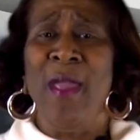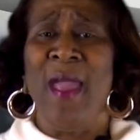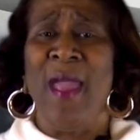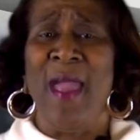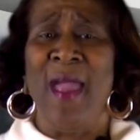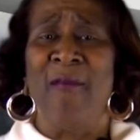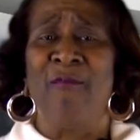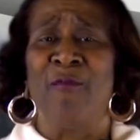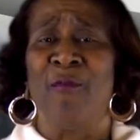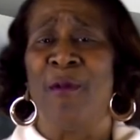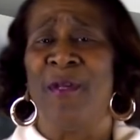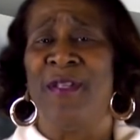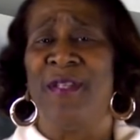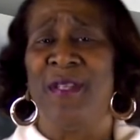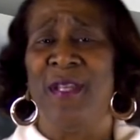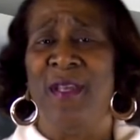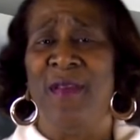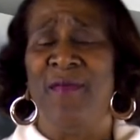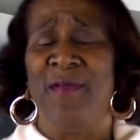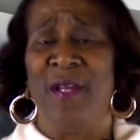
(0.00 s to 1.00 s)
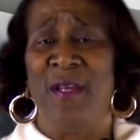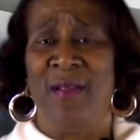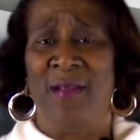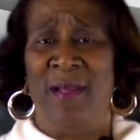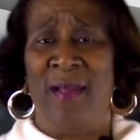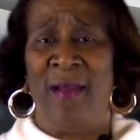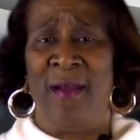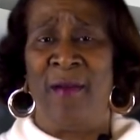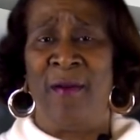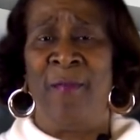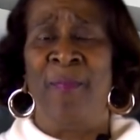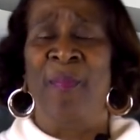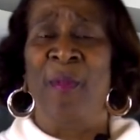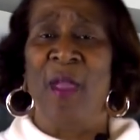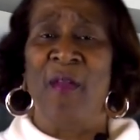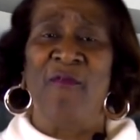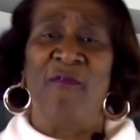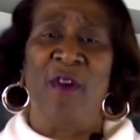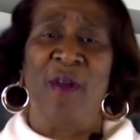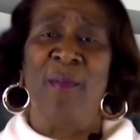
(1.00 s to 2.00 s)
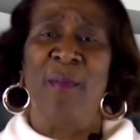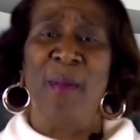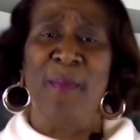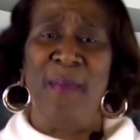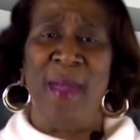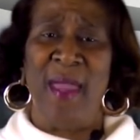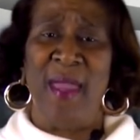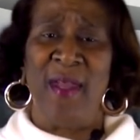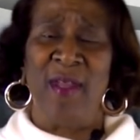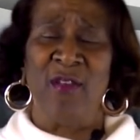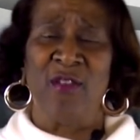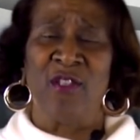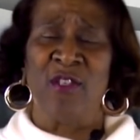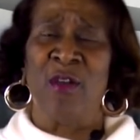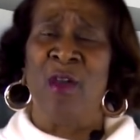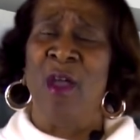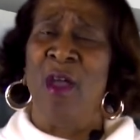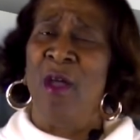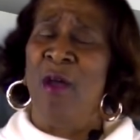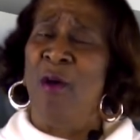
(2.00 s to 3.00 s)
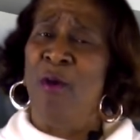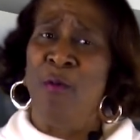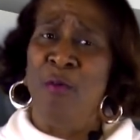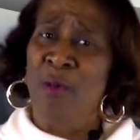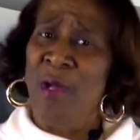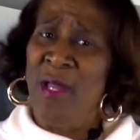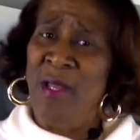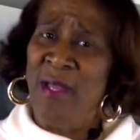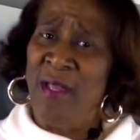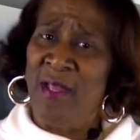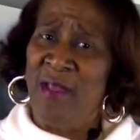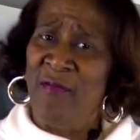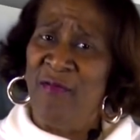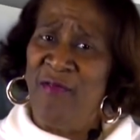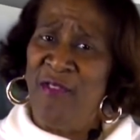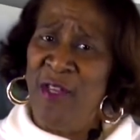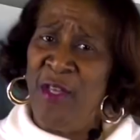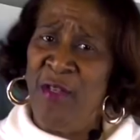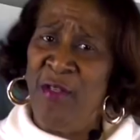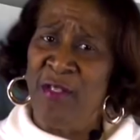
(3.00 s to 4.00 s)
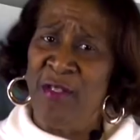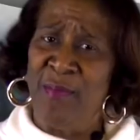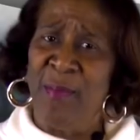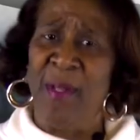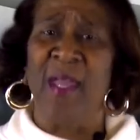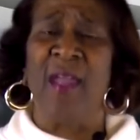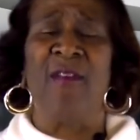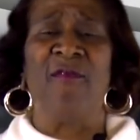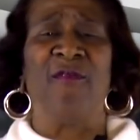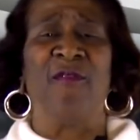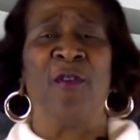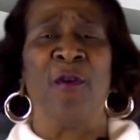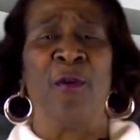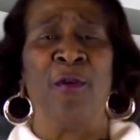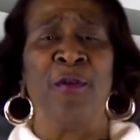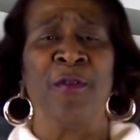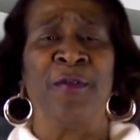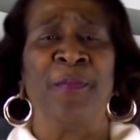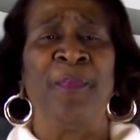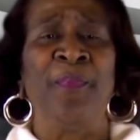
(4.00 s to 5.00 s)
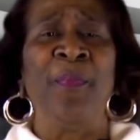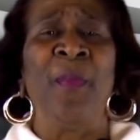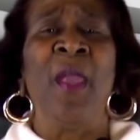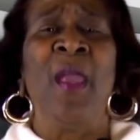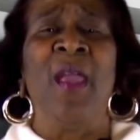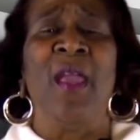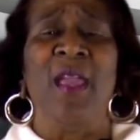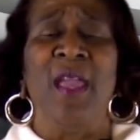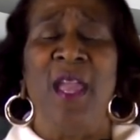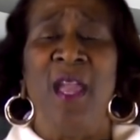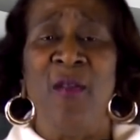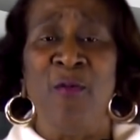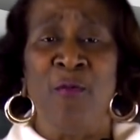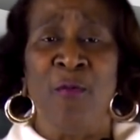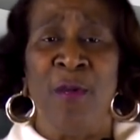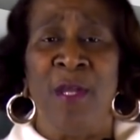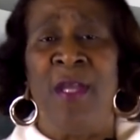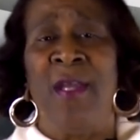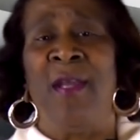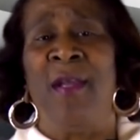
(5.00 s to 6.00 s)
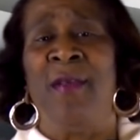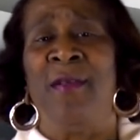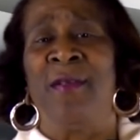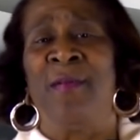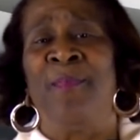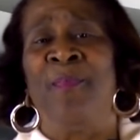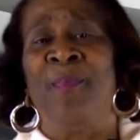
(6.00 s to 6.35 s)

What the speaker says: have received a letter from a manager who really confused me at first. It reads,